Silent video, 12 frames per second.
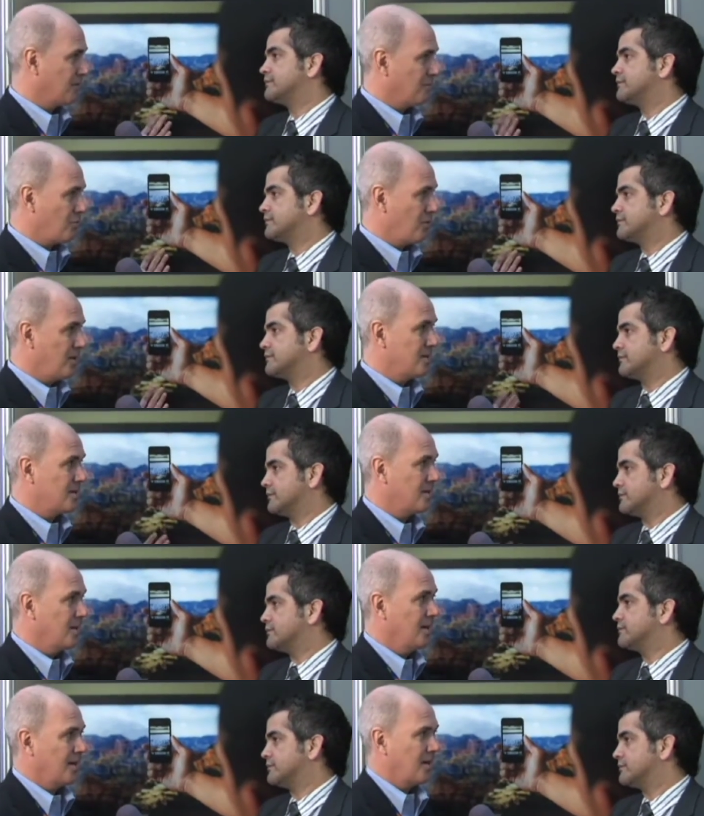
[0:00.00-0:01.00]
Speaker 1: of print
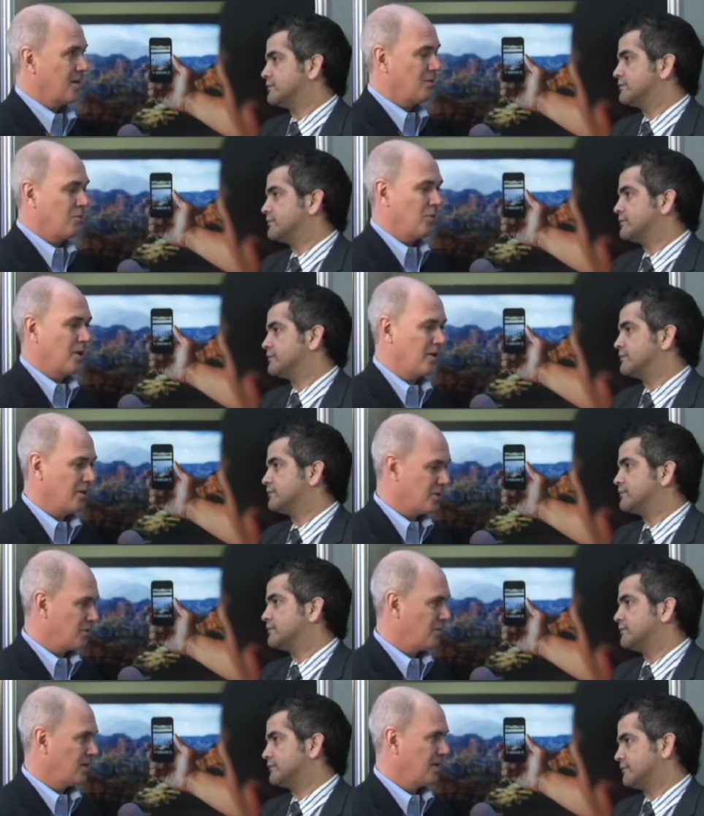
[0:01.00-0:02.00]
here, but we can
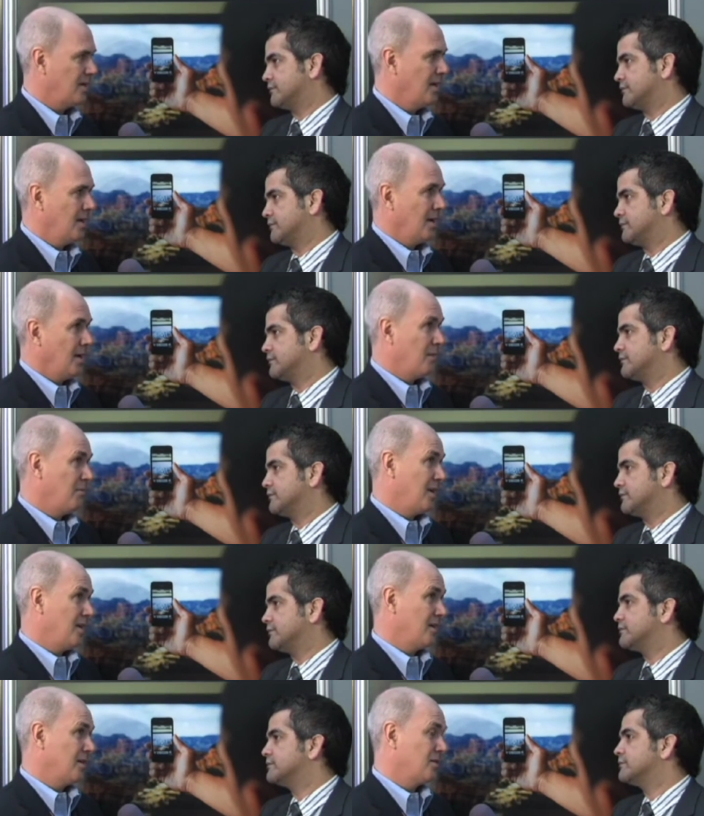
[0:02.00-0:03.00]
also be
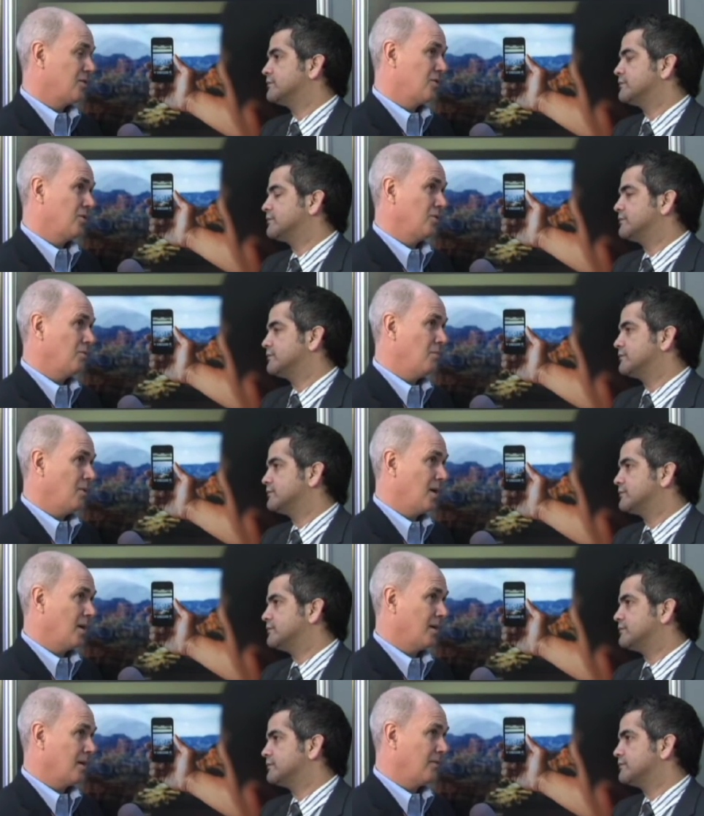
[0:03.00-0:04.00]
embedded into
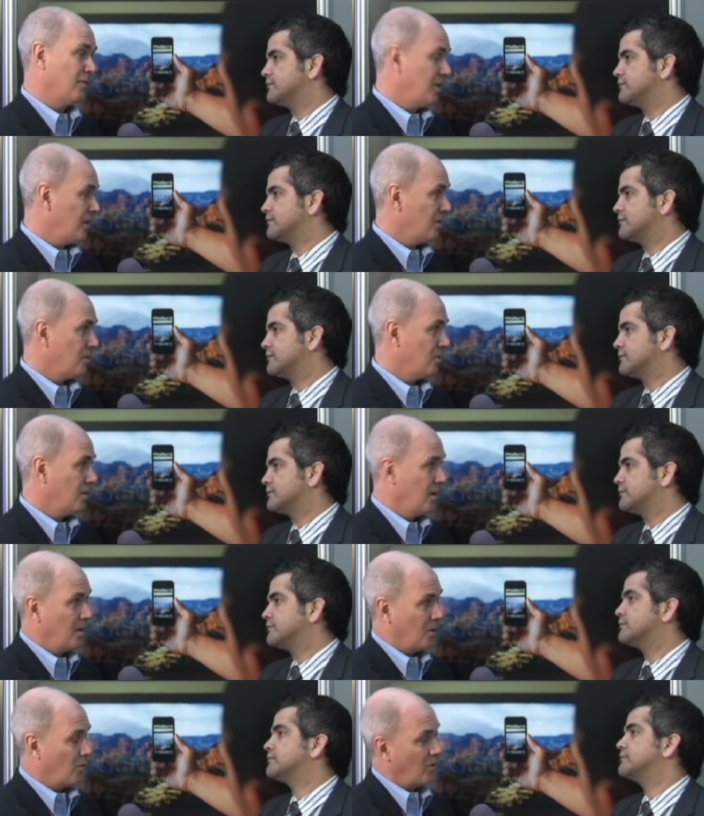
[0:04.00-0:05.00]
uh, video
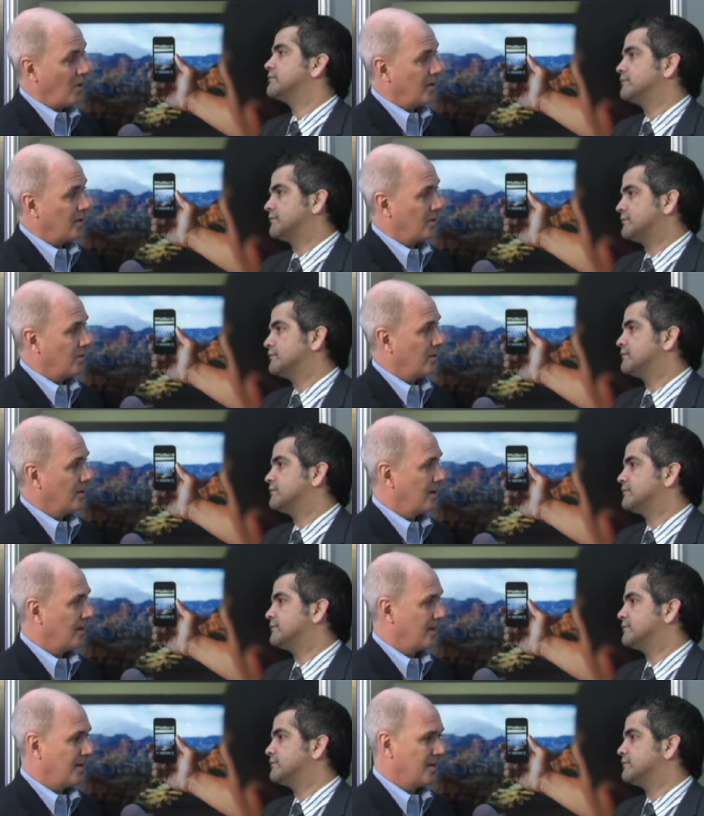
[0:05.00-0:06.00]
or audio.
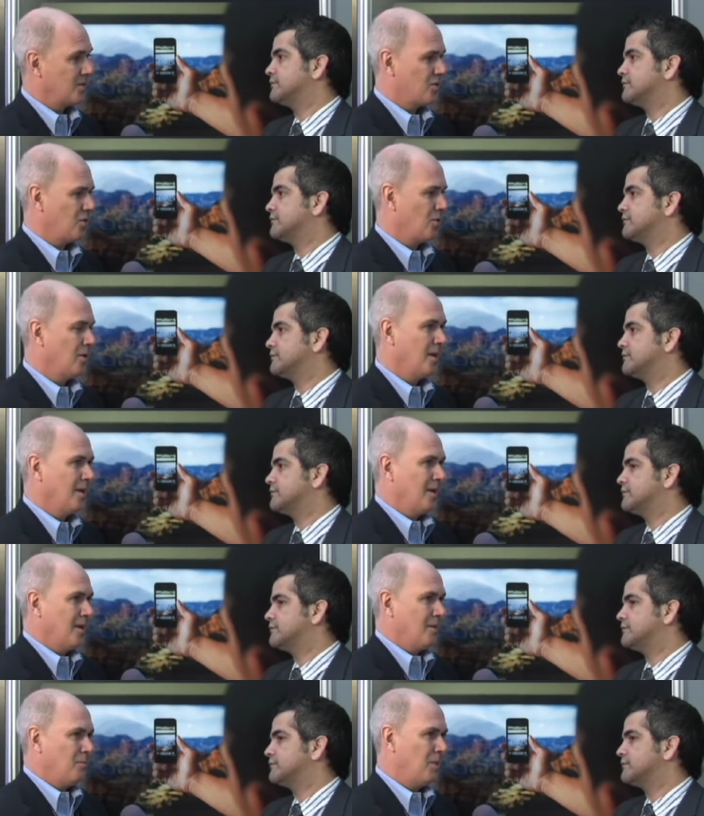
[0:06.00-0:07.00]
Uh, and so
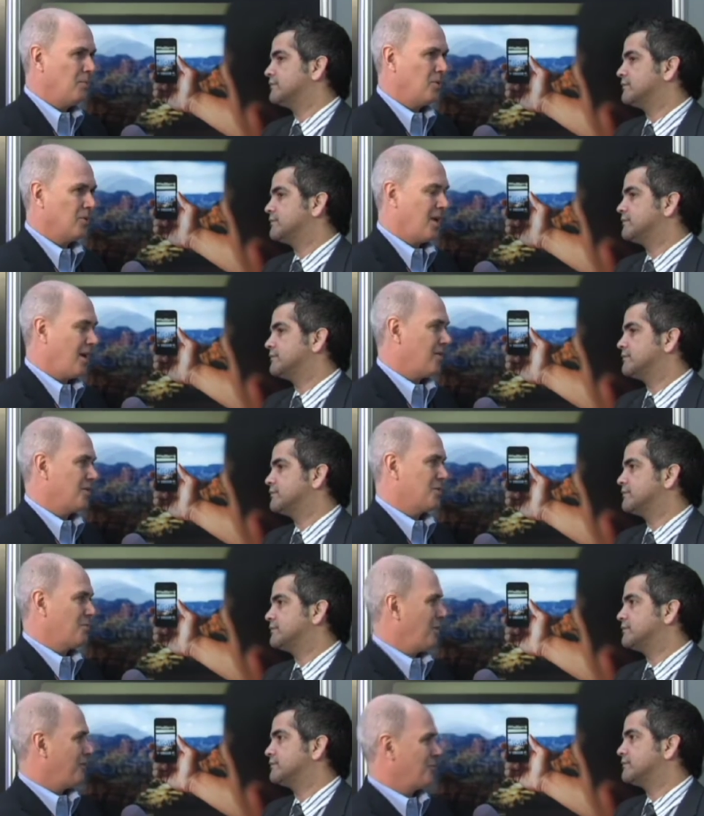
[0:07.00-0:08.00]
people carry
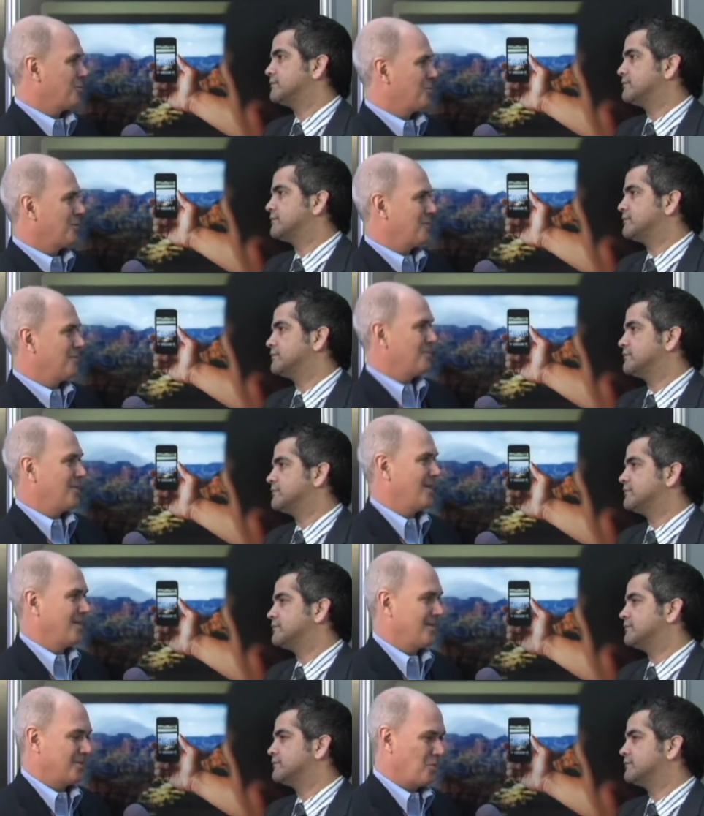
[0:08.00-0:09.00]
smartphones with them
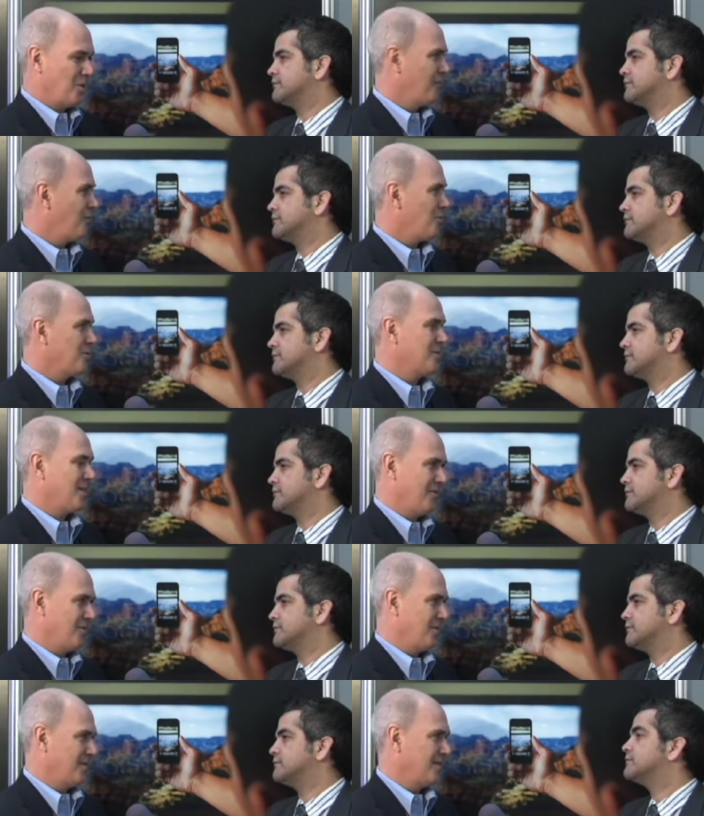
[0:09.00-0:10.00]

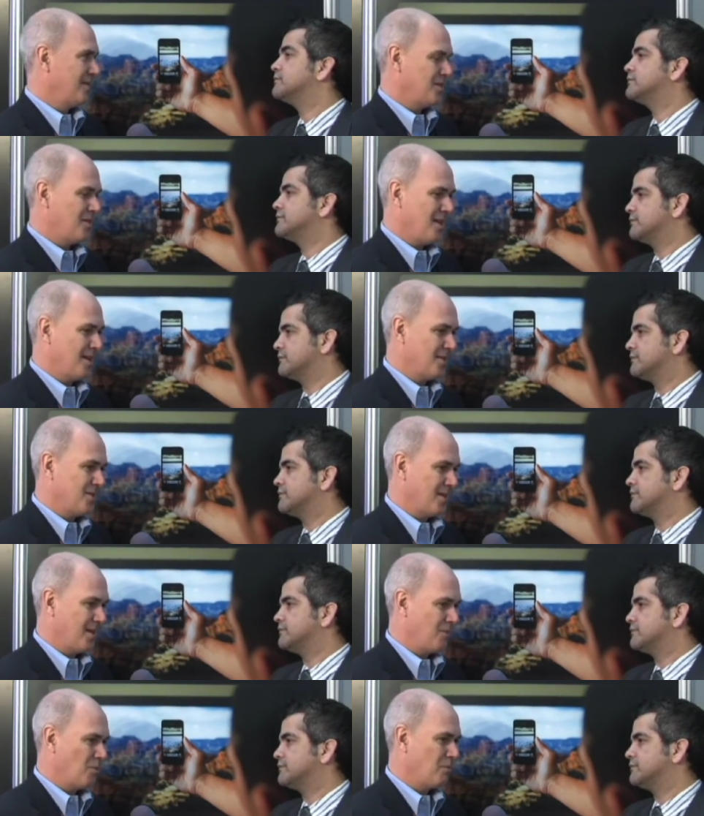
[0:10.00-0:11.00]
24-7 uh, these days,
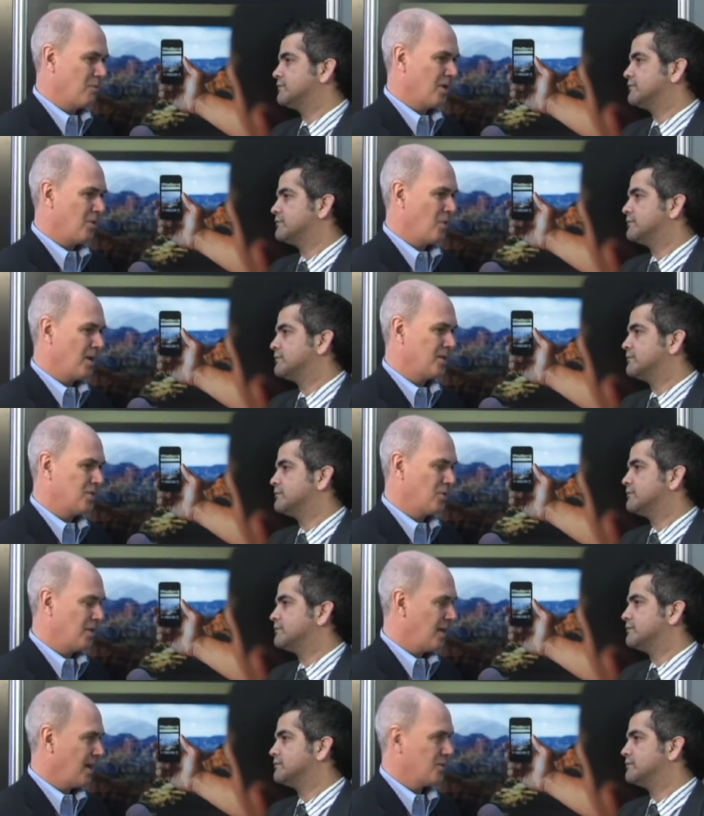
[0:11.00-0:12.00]
and what better way to
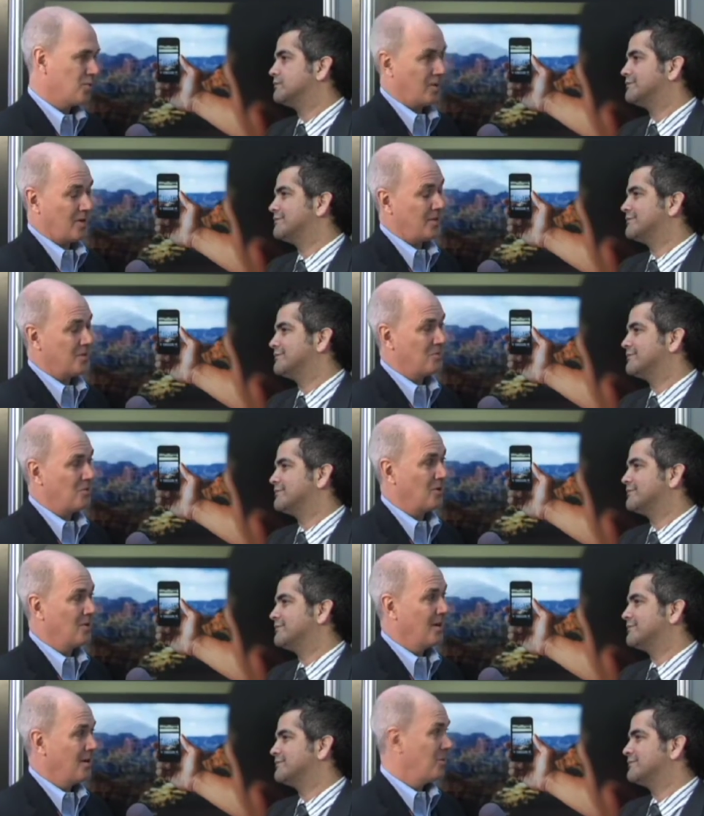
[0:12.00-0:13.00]
engage with a
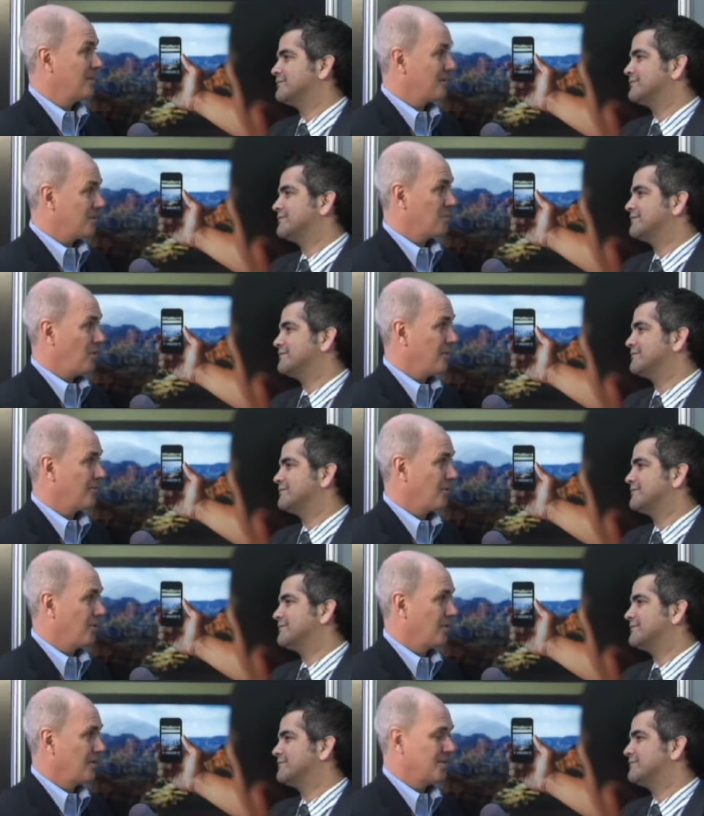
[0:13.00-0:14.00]
customer with their
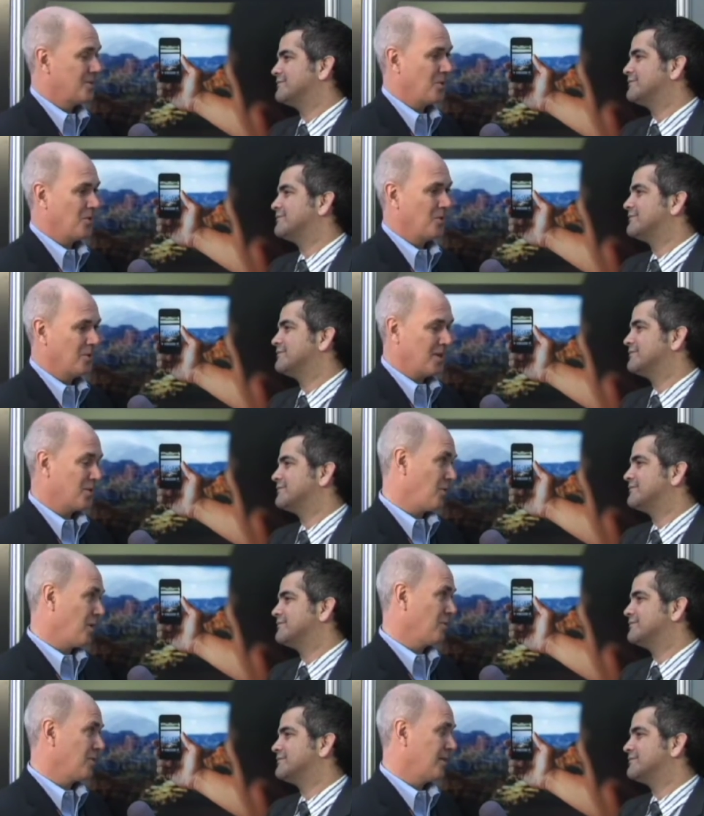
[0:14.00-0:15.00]
smartphone? And so that's
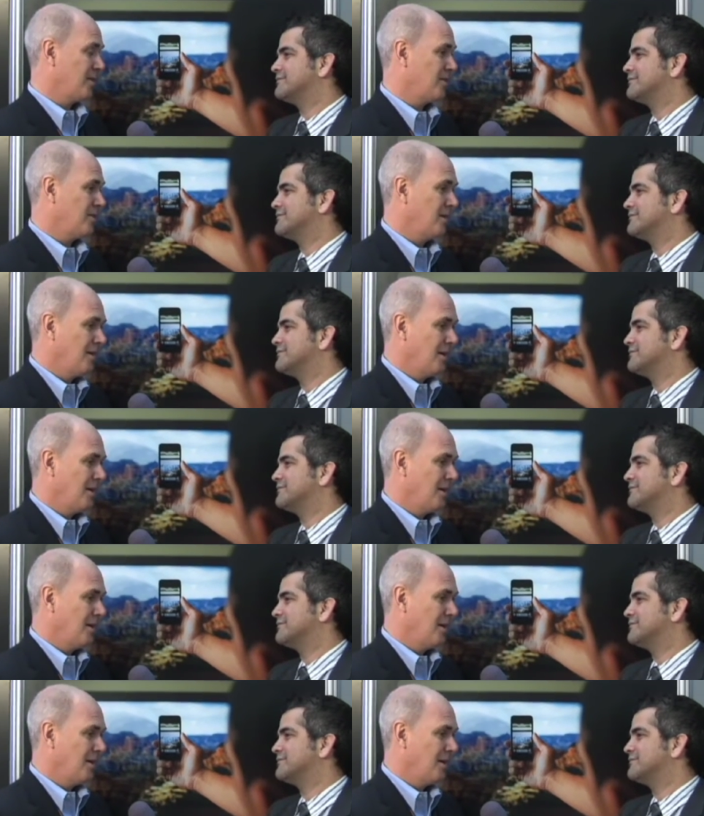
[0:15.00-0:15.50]
why we're here.